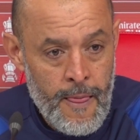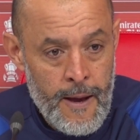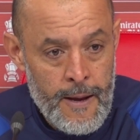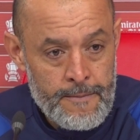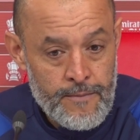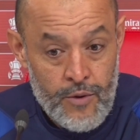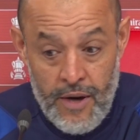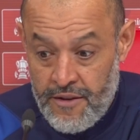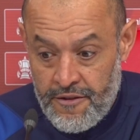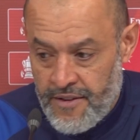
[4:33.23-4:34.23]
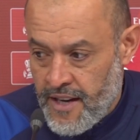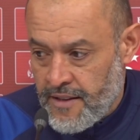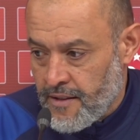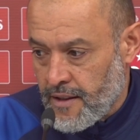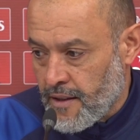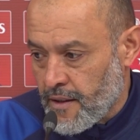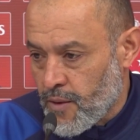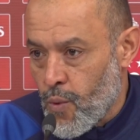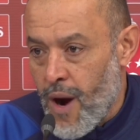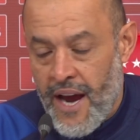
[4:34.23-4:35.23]
and try to find
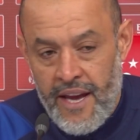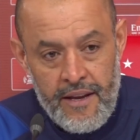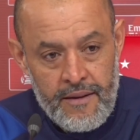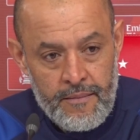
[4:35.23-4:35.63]
the why